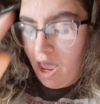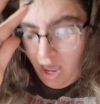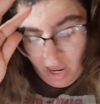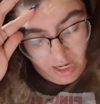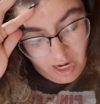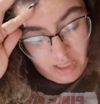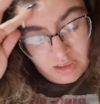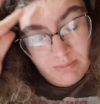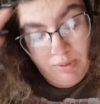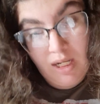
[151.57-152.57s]
And
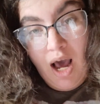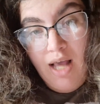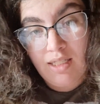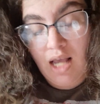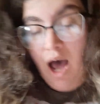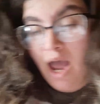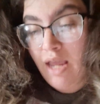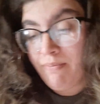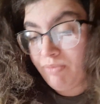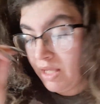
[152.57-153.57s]
it's because I
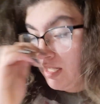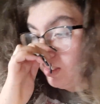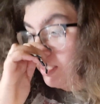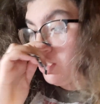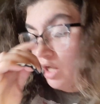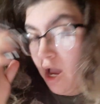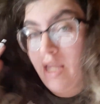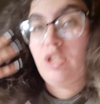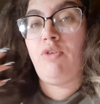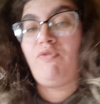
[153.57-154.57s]
am literally
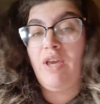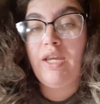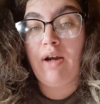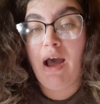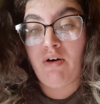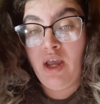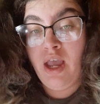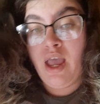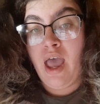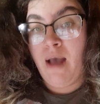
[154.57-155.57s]
trying to figure out
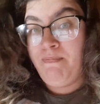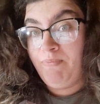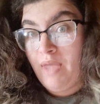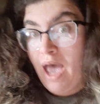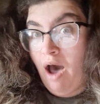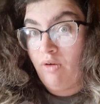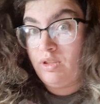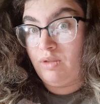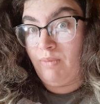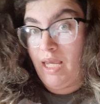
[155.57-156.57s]
how
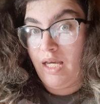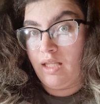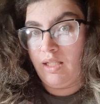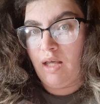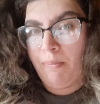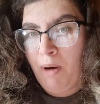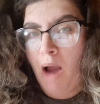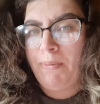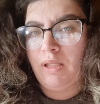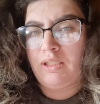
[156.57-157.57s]
to make a
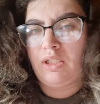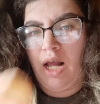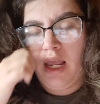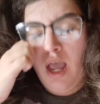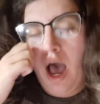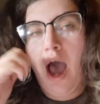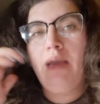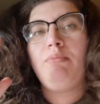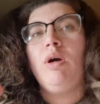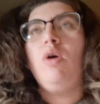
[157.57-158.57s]
proper lizard eye.
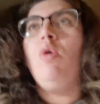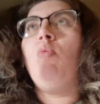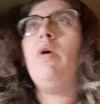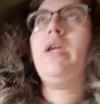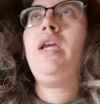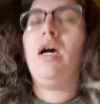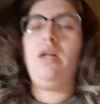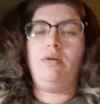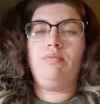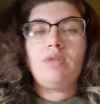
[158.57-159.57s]
I'm working on
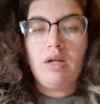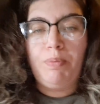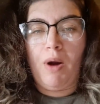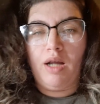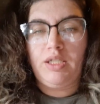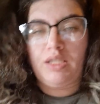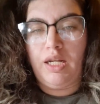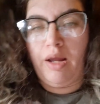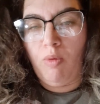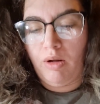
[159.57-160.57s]
a little project that
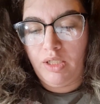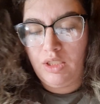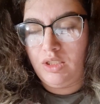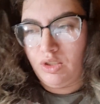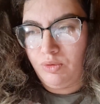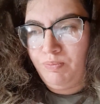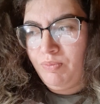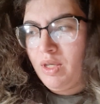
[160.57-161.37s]
I wanted to do